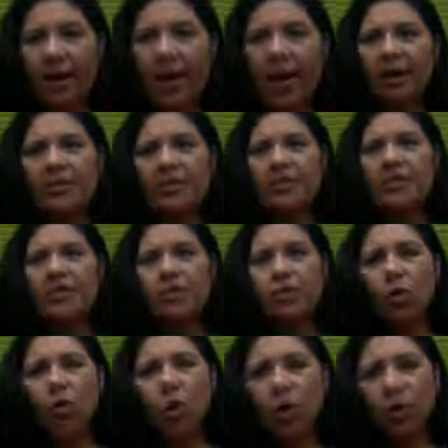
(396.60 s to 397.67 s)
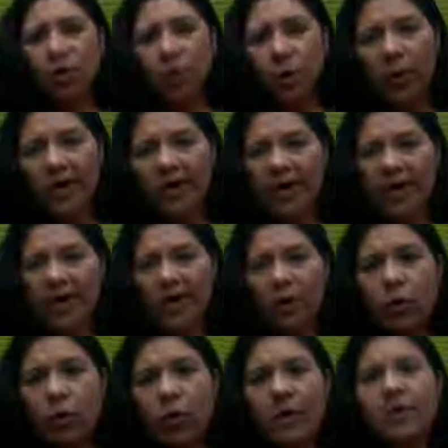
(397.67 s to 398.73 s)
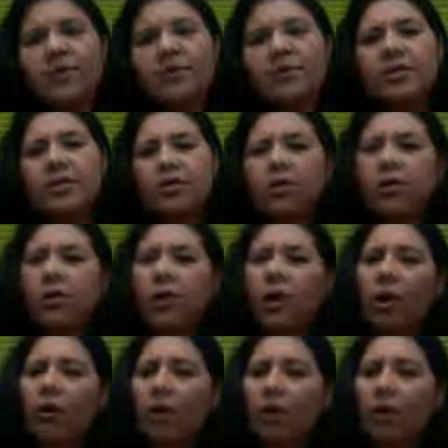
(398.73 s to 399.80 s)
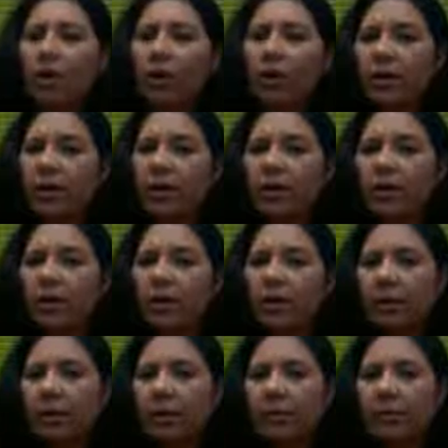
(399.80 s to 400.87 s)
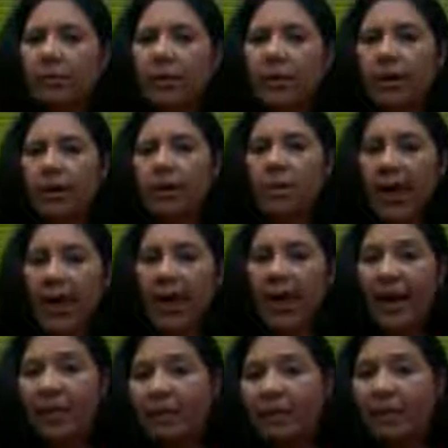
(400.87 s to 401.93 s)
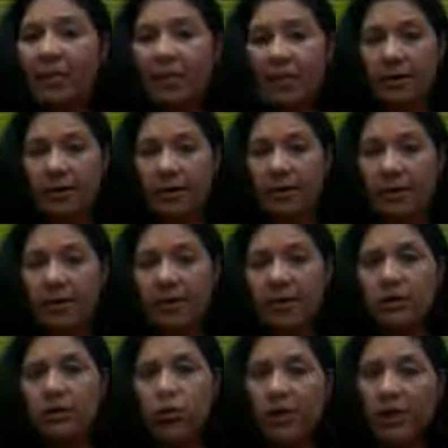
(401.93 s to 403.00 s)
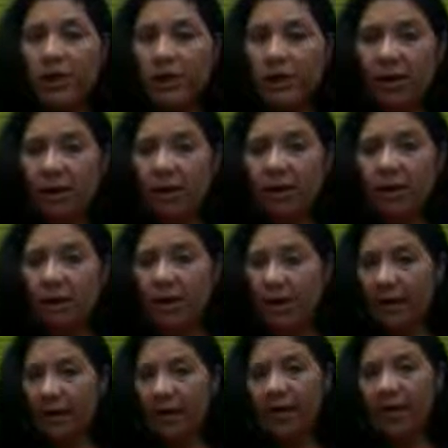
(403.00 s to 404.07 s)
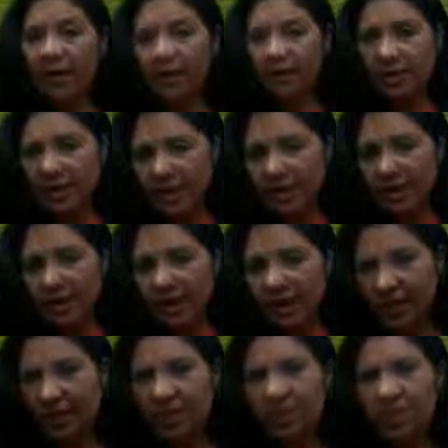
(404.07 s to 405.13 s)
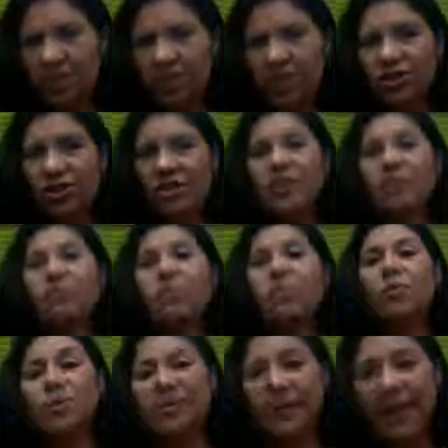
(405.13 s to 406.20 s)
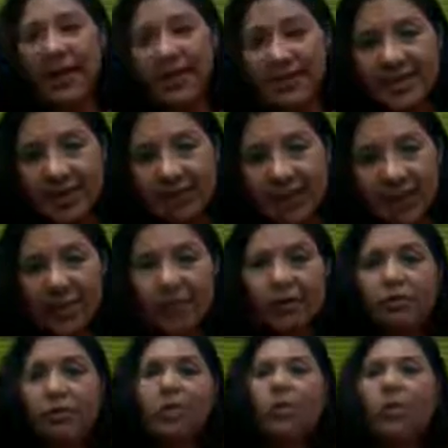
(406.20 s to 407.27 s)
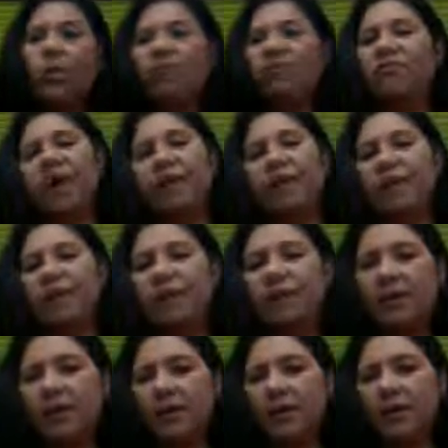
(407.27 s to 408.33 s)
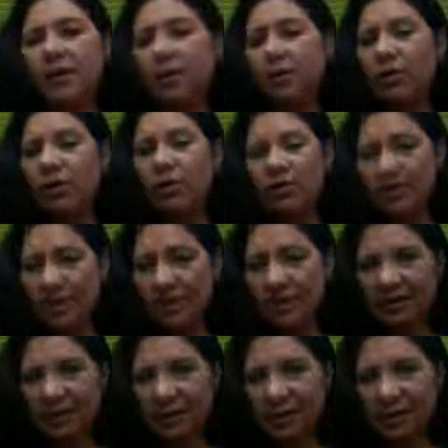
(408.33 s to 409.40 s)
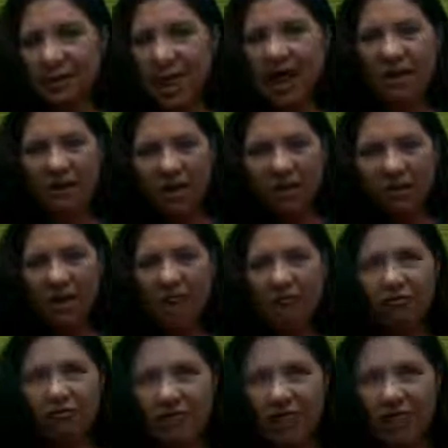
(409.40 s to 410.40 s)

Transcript: and this is always equal decision of a men and women. So even a woman, when she is taking a decision, is mostly acceptable to the whole family, because everyone